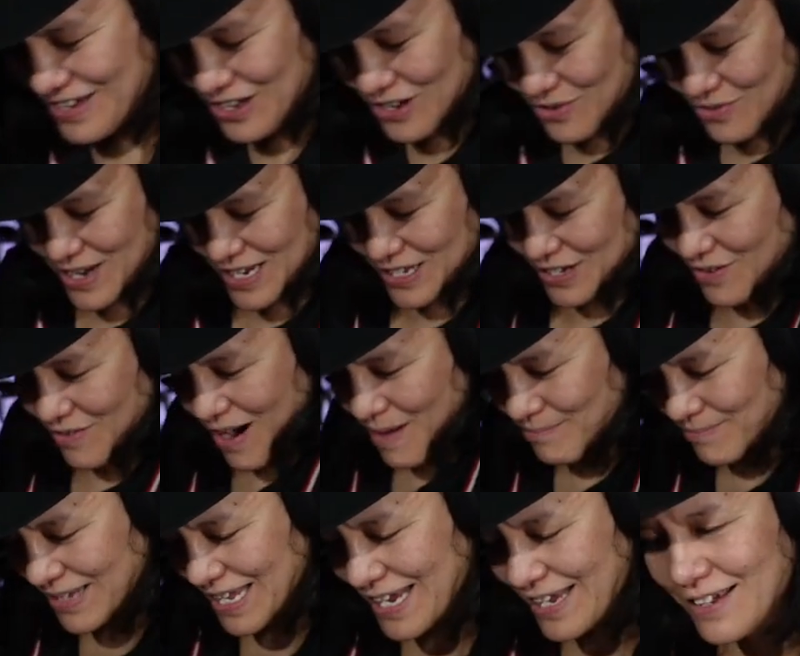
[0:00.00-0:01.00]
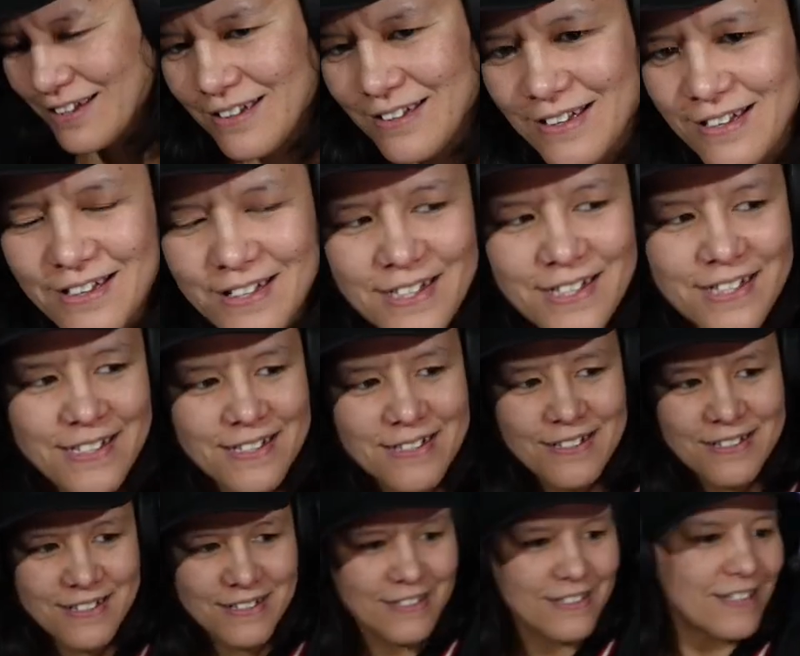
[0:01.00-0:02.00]
Quit grumbling.
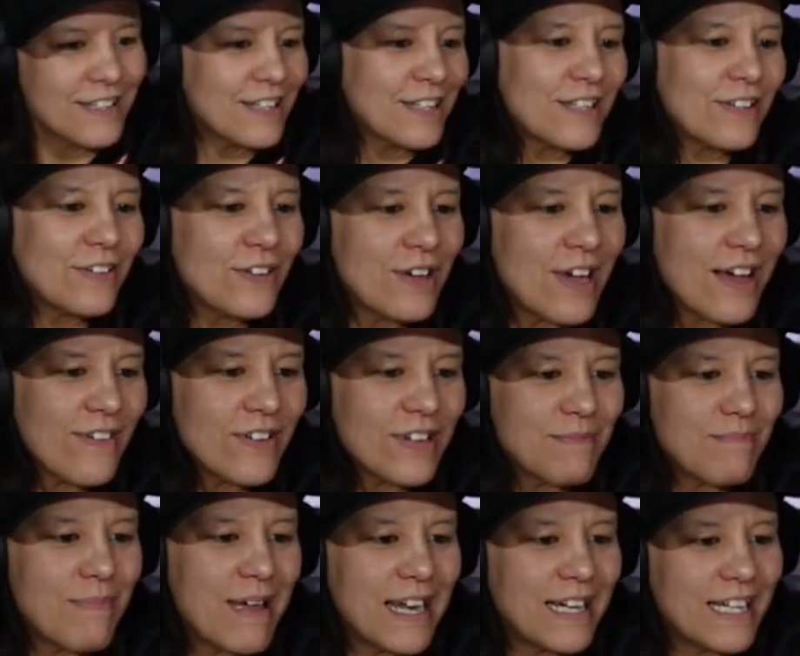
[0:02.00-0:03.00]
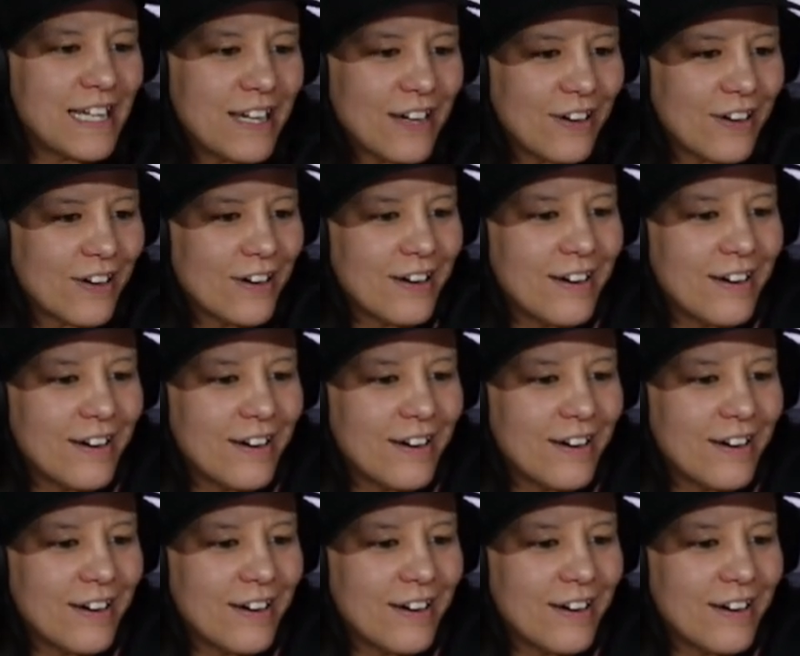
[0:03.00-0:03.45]
You haven't been here.